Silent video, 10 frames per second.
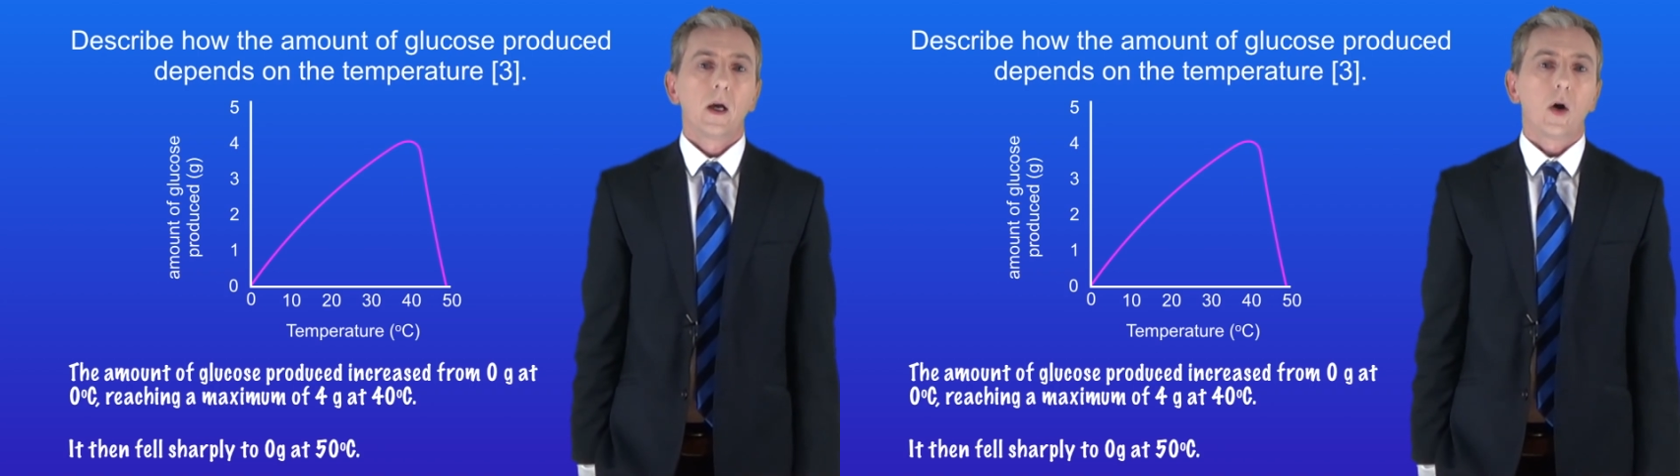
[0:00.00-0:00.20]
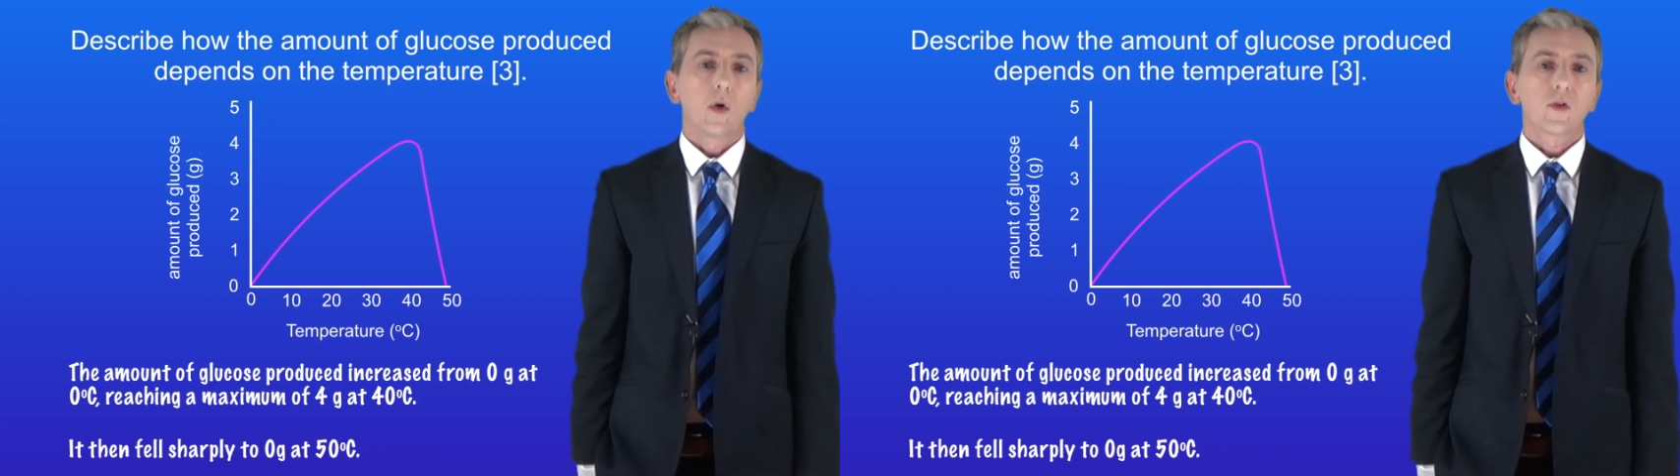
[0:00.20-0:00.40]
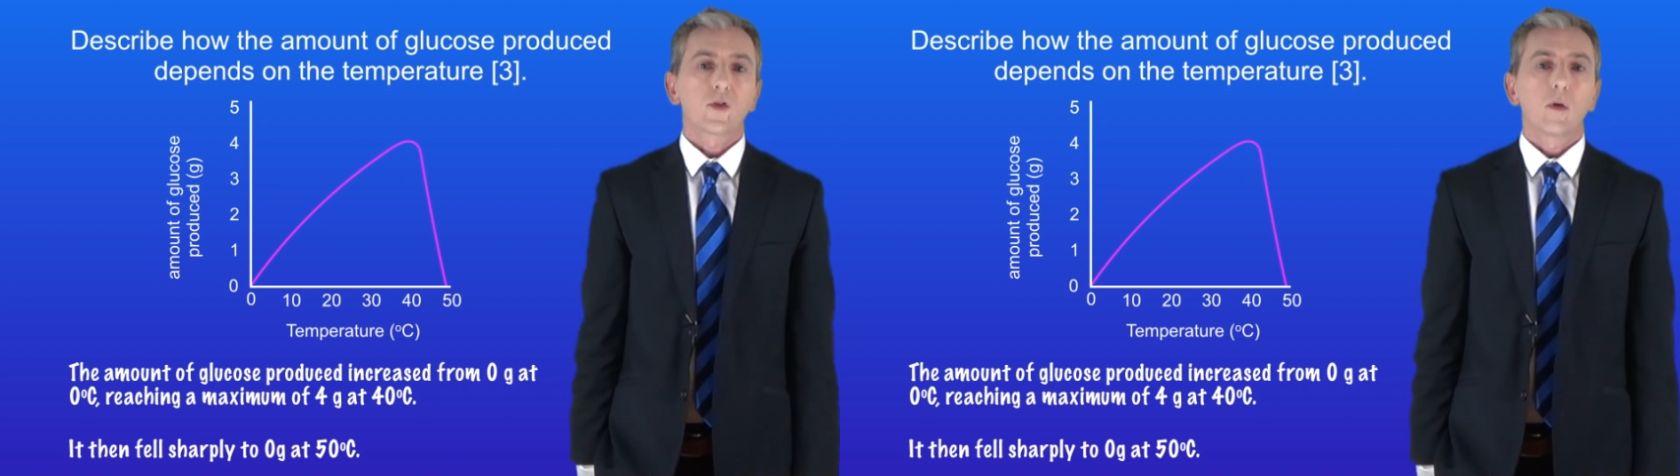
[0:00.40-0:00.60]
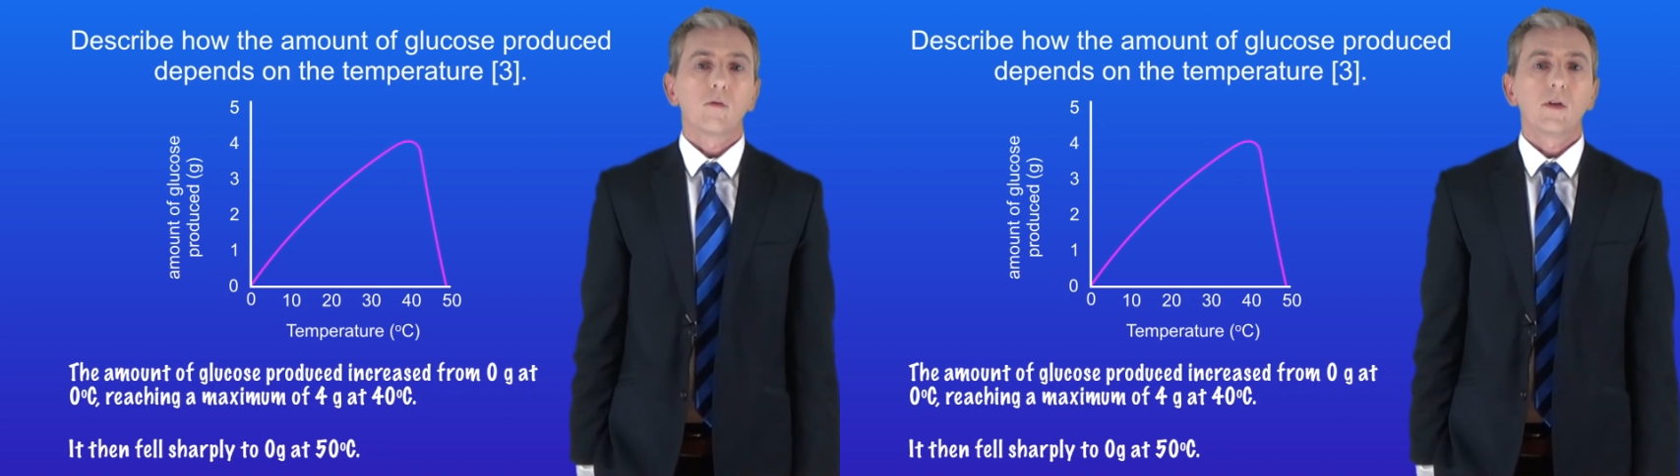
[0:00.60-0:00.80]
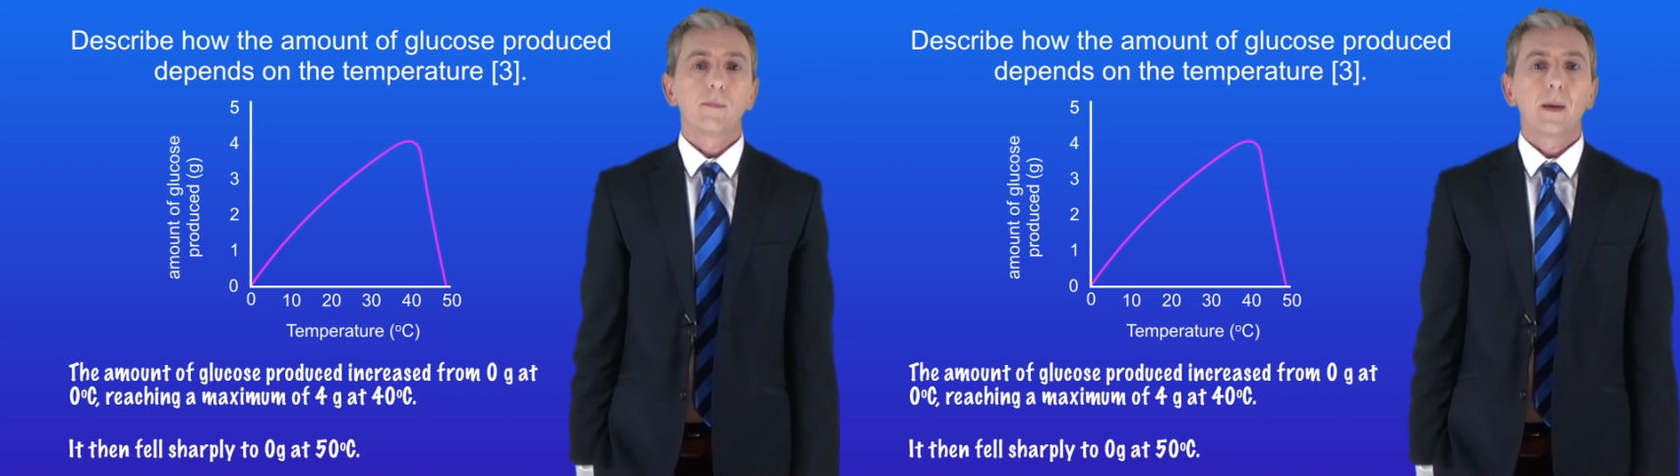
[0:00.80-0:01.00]
Also,
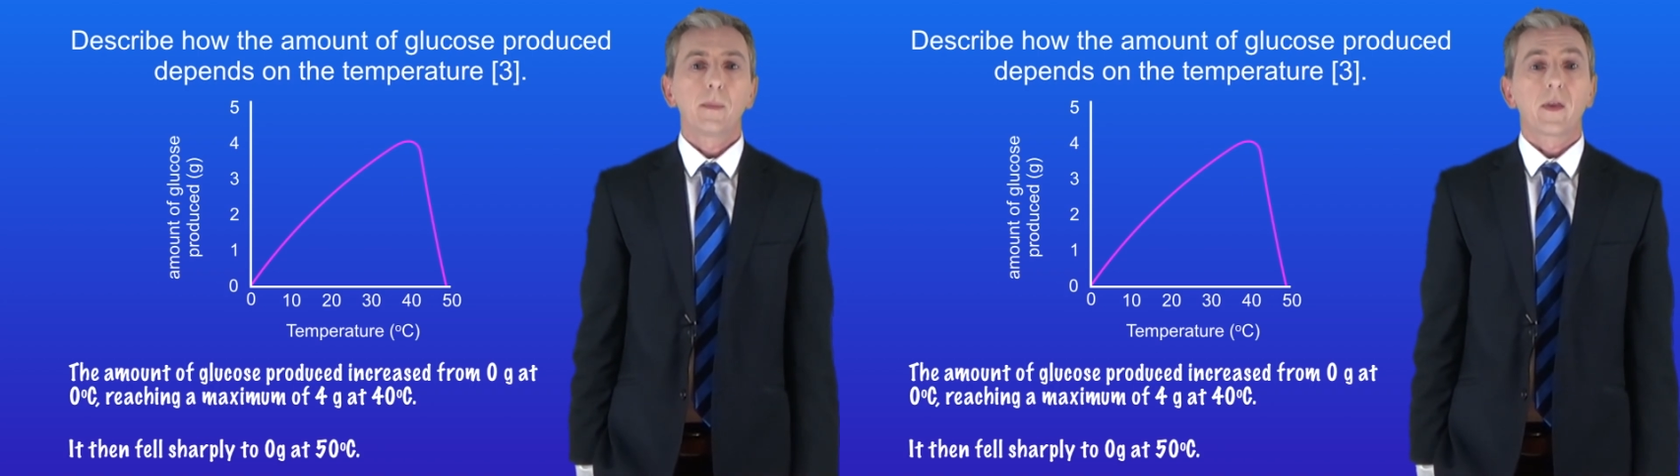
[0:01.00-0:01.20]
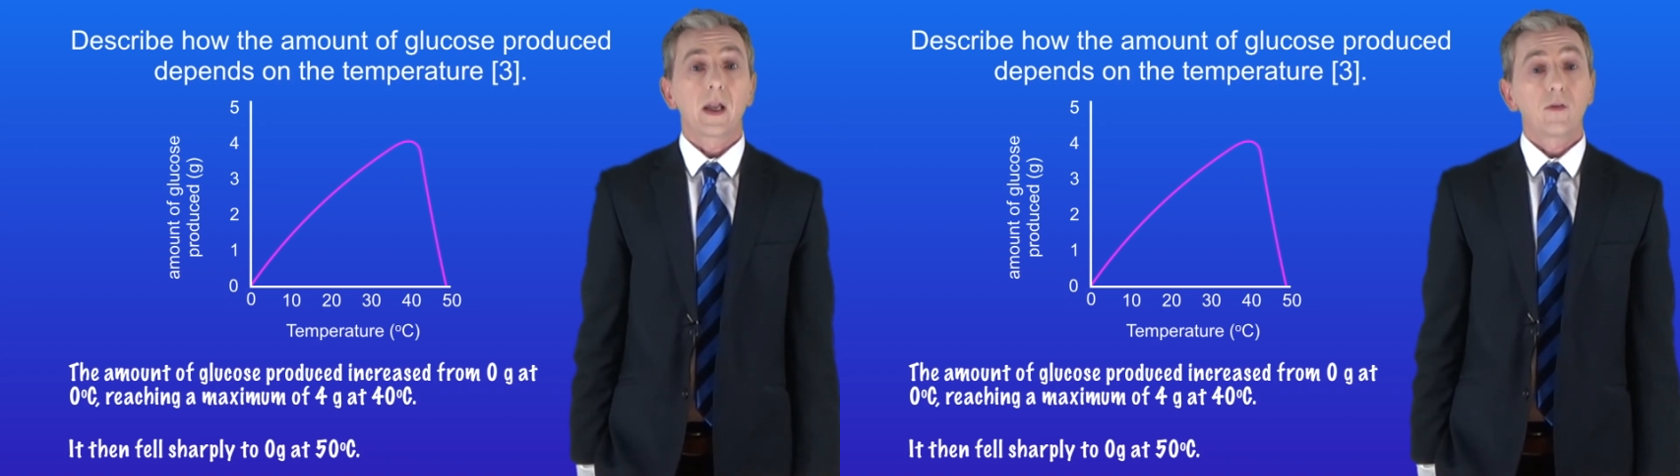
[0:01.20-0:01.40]
remember that